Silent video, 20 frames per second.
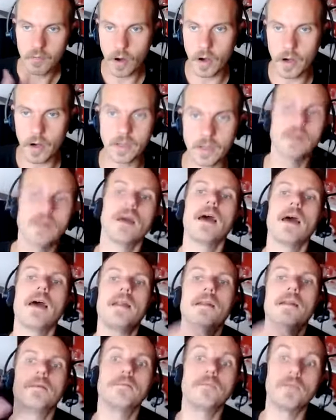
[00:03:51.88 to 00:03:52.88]
product
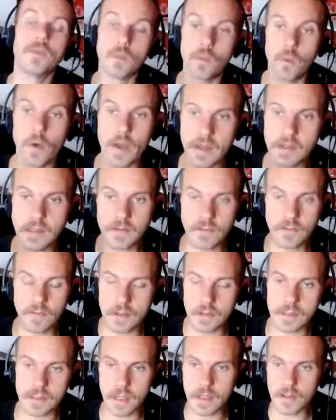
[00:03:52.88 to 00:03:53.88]
and the ways of
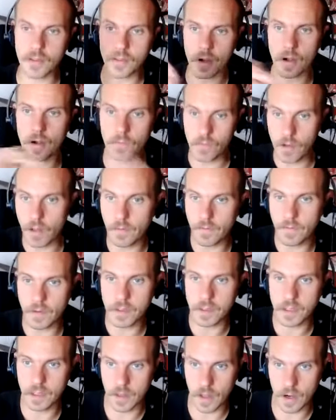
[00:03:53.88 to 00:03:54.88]
using it that are
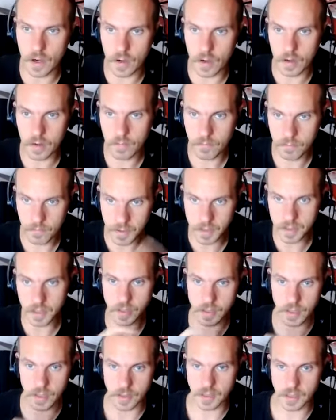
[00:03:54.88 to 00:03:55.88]
relevant to their
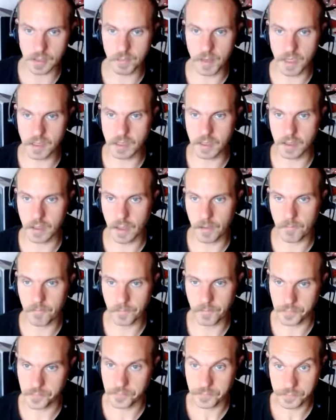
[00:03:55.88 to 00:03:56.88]
positions, basically.
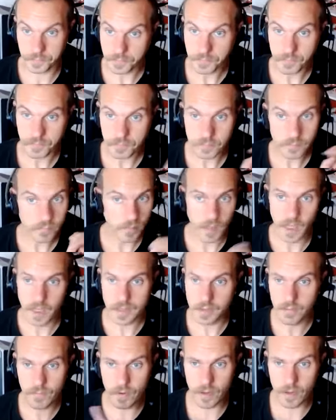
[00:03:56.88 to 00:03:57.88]

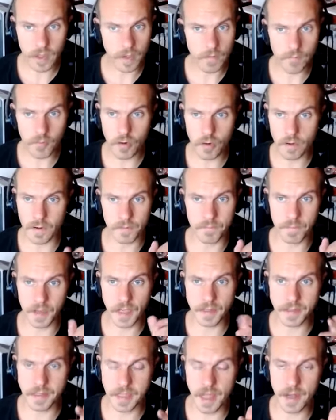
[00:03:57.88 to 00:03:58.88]
It's really important
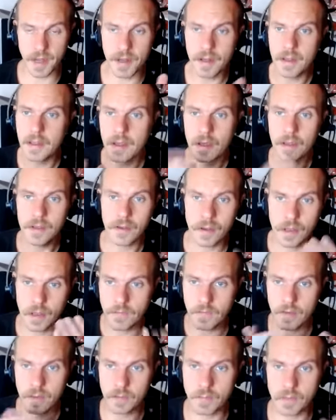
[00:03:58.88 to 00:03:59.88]
because then you're
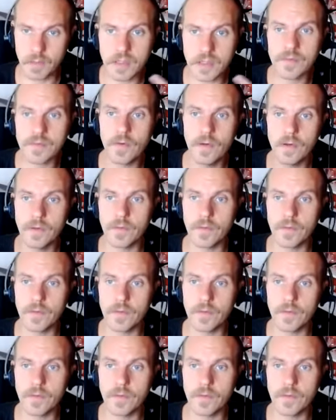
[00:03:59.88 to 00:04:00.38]
giving them useful